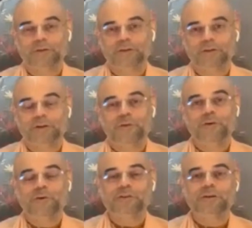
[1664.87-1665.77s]
if you
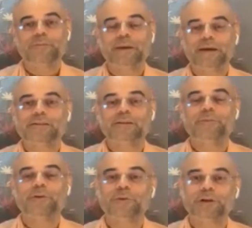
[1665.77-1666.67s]
host some guests, some
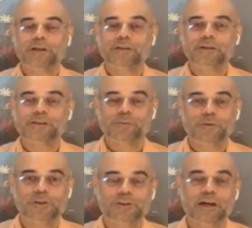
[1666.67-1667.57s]
devotees, and
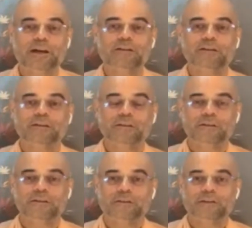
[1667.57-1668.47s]
small child
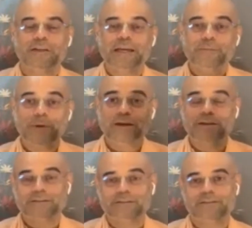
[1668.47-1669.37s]
like
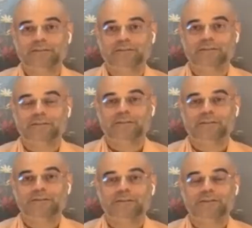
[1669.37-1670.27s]
parents,
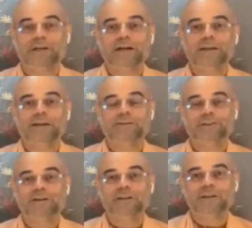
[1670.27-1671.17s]
starting
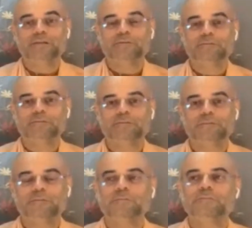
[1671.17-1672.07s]
instructing,
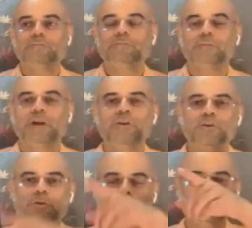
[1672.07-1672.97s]
can you
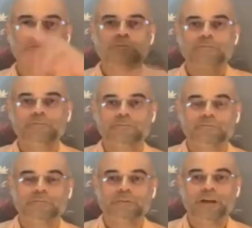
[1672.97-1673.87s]
cook?
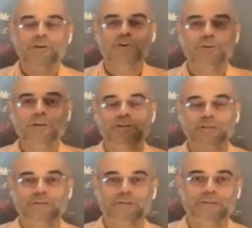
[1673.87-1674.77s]
Can you do this?
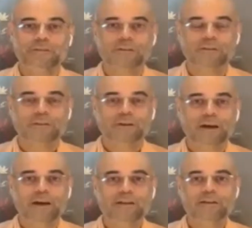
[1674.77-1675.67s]

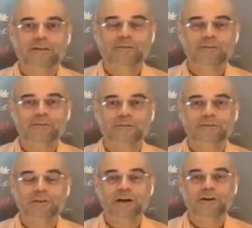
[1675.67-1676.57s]
And
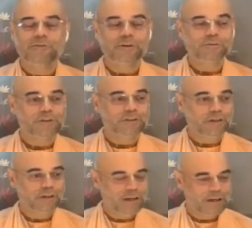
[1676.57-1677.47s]
the elder one will say,
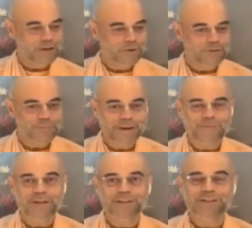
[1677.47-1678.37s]
hey, you are
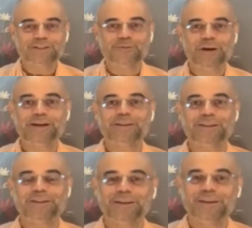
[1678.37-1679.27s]
baby, just quiet.
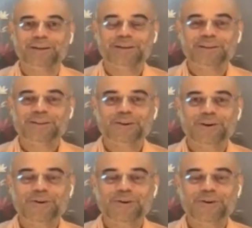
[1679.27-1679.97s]
This is not your